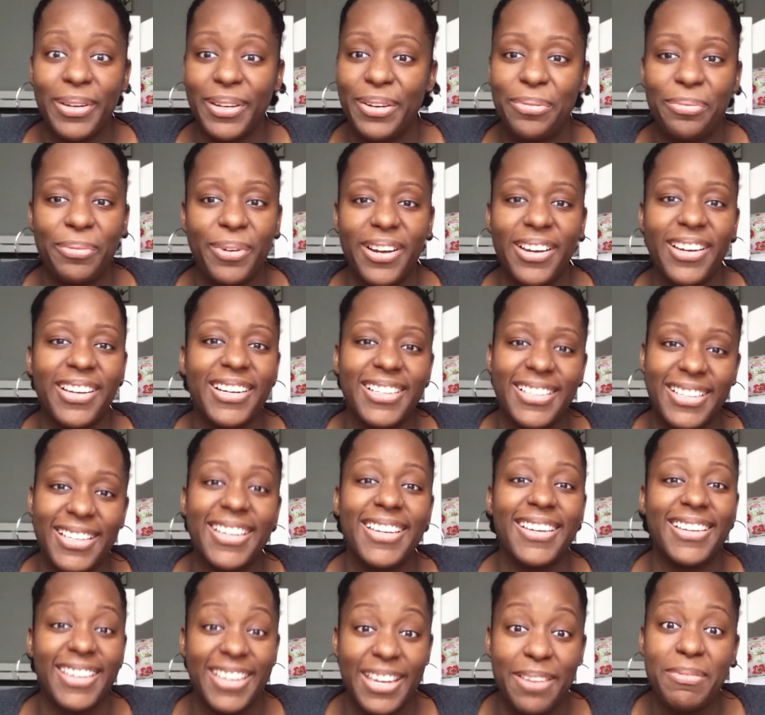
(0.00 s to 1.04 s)
we're gonna
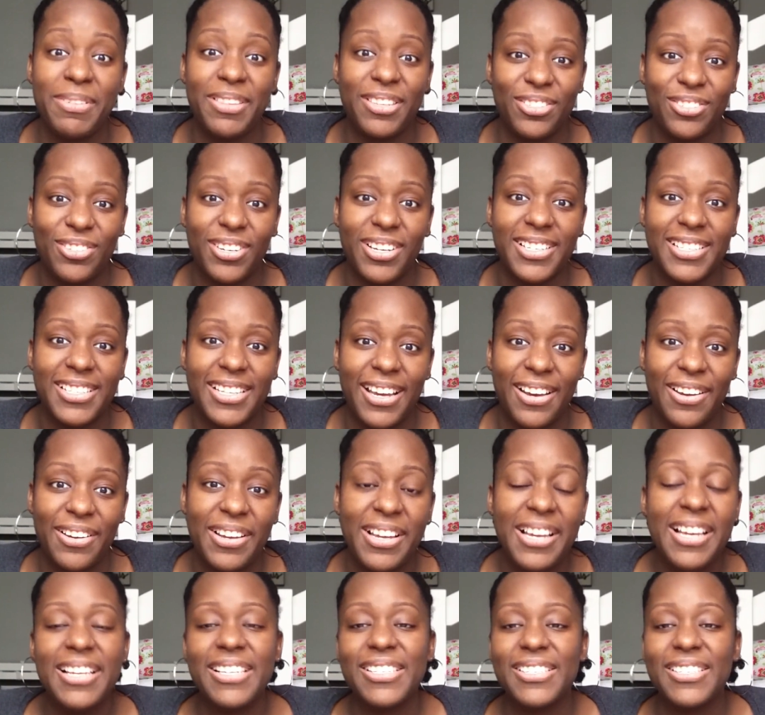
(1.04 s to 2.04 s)
give me the drugs now.